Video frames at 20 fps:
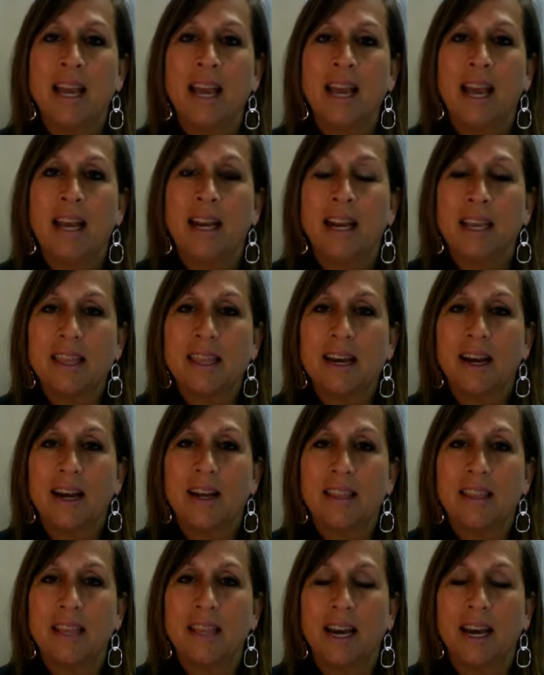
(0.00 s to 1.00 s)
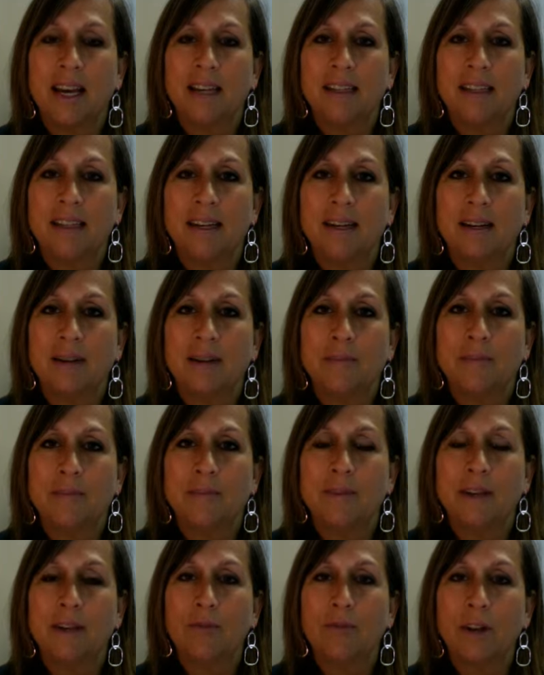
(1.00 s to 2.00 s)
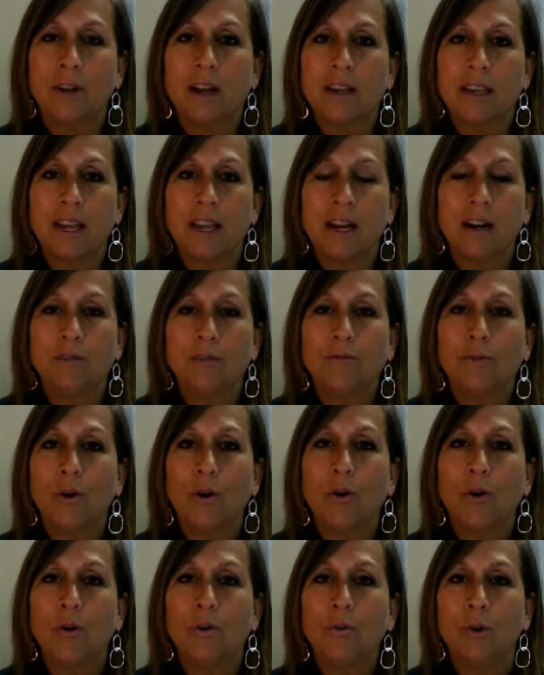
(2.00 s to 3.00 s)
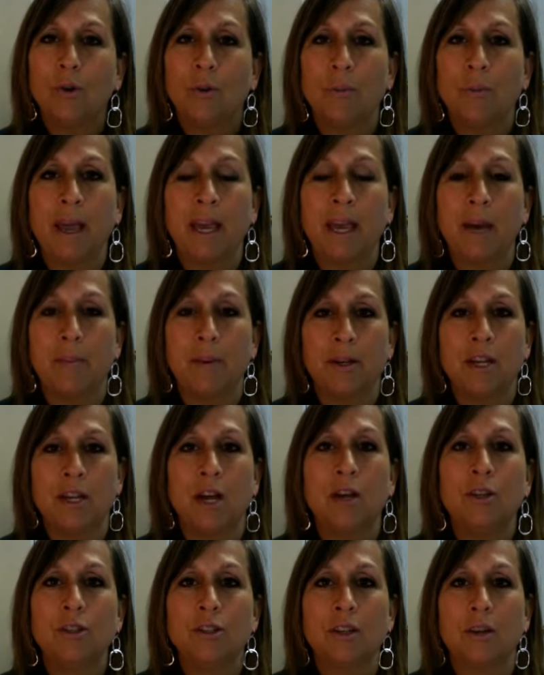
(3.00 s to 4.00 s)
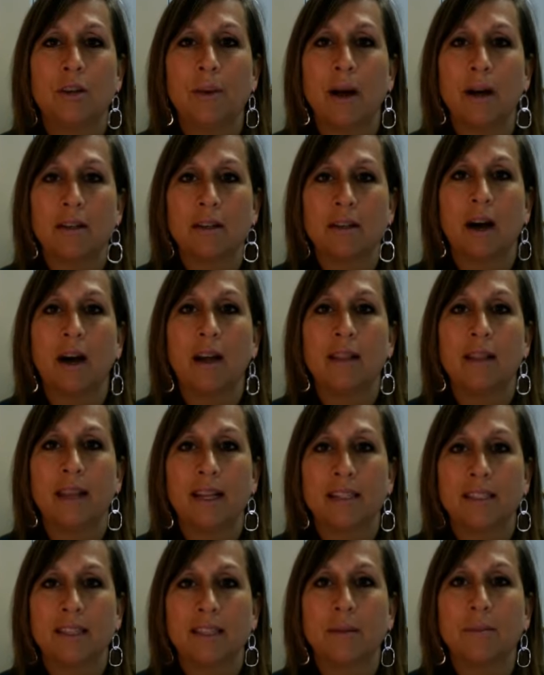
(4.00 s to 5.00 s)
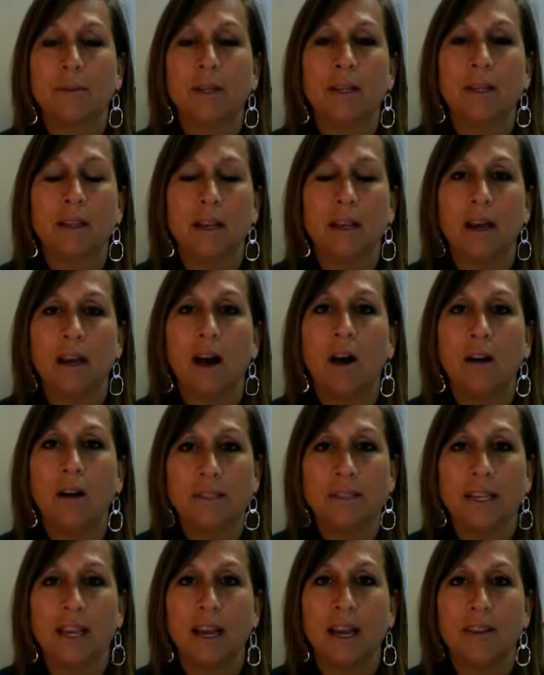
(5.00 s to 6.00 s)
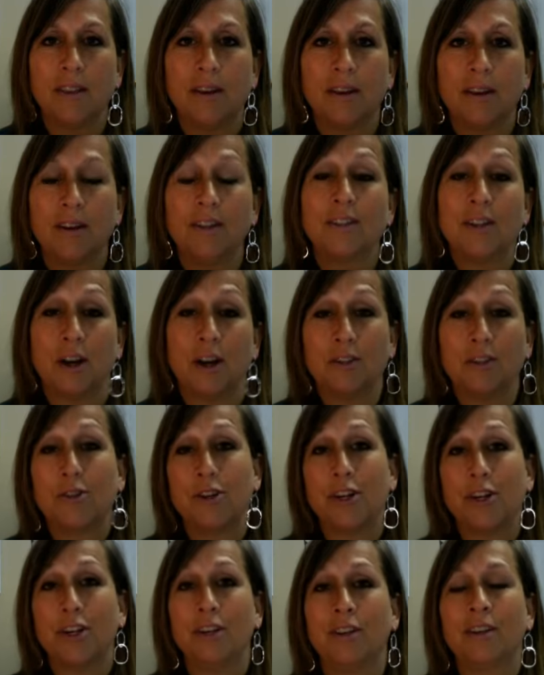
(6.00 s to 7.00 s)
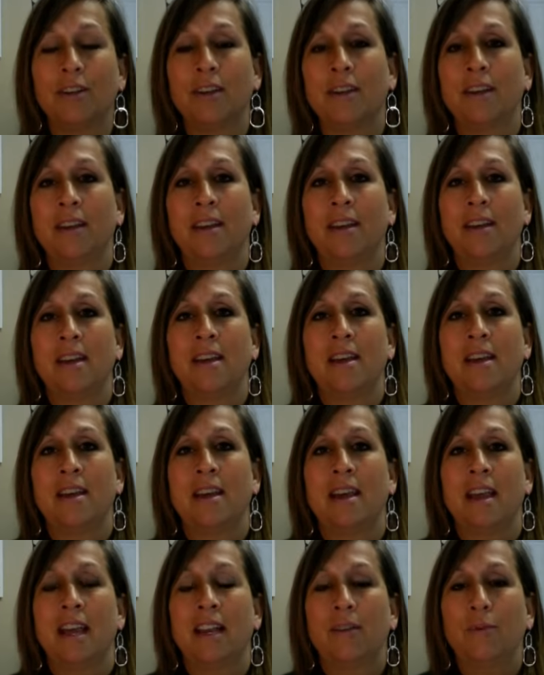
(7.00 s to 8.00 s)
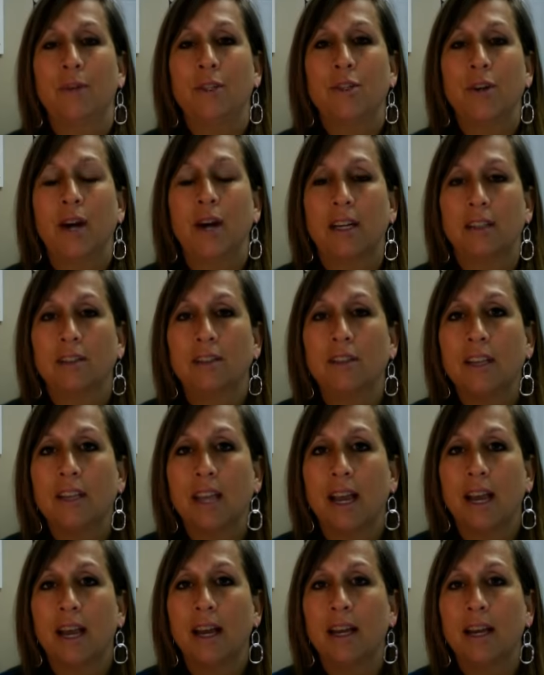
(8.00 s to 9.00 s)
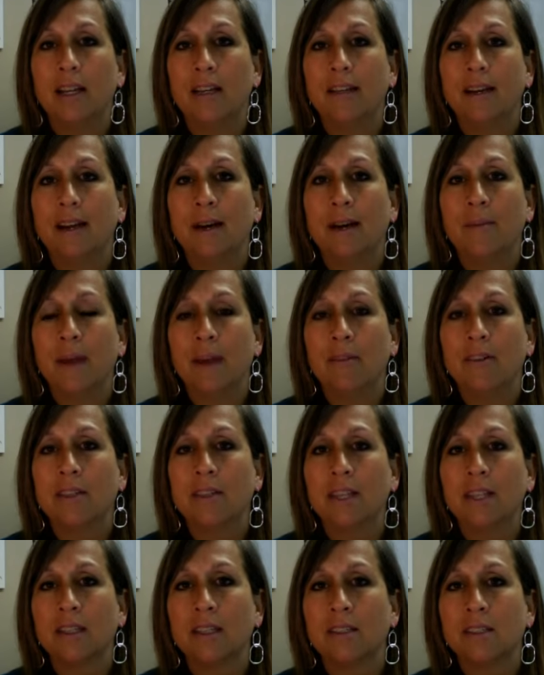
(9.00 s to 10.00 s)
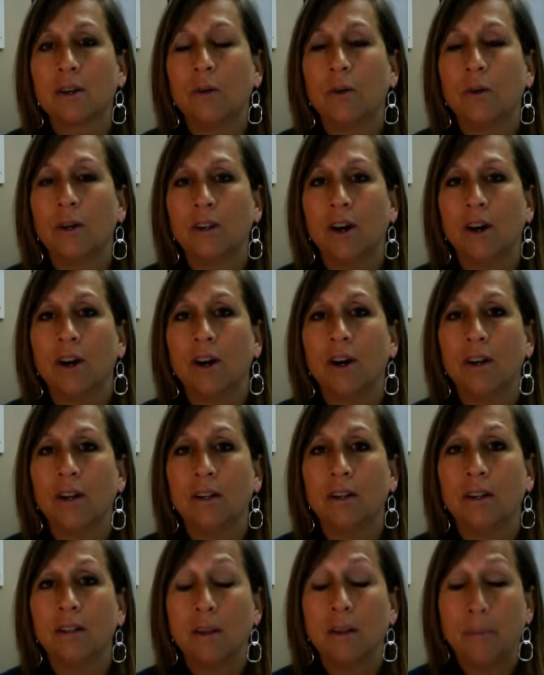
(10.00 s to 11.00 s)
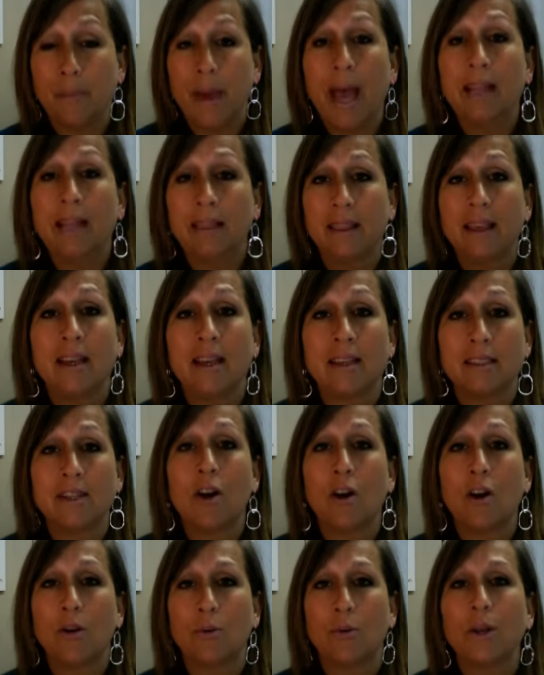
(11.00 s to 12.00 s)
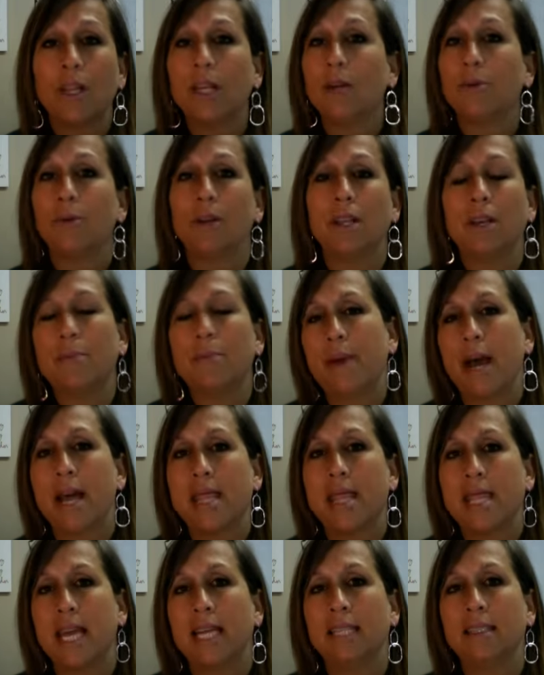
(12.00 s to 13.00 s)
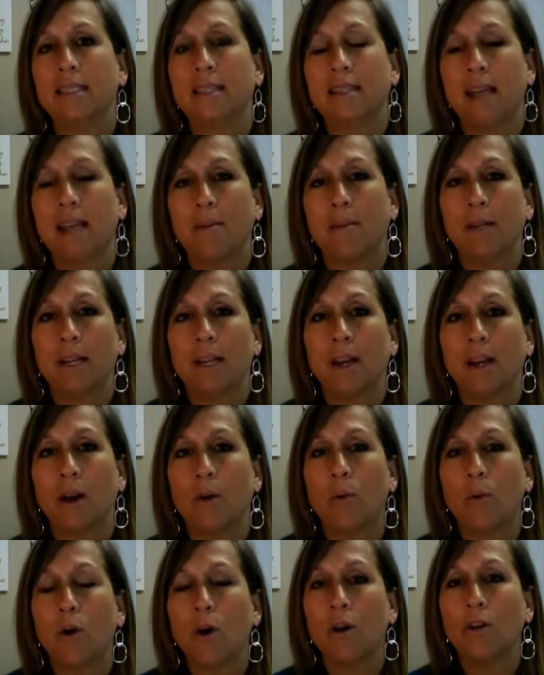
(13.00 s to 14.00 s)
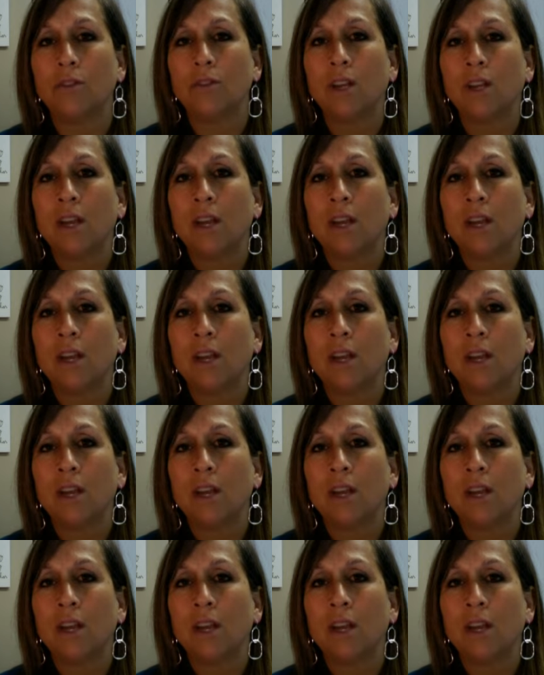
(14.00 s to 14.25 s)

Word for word: And I thought that um, if we're not careful, we'll make up a notion about God that's completely altogether not true. And if we try to look at um, everything that's going on, the bad things, there are really, really bad things that's happening in our world,